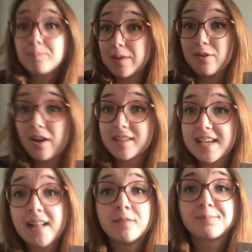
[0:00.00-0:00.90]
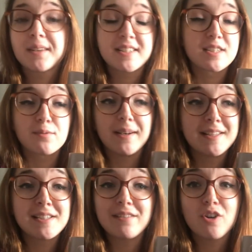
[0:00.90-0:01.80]
but you can't tell because it's a really
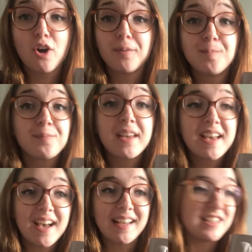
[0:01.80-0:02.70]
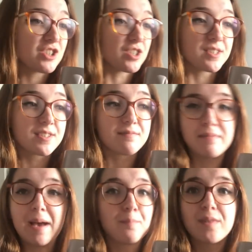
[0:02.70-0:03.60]
stiff cotton and it's just,
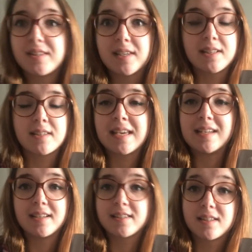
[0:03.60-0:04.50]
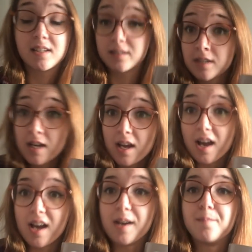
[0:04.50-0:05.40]
yeah, it's, it's hideous inside.
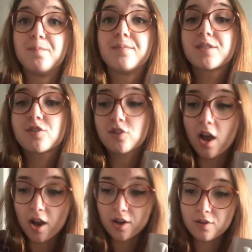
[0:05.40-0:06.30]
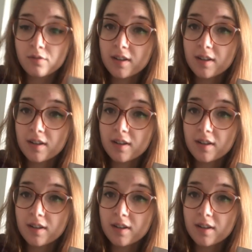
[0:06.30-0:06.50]
Um, so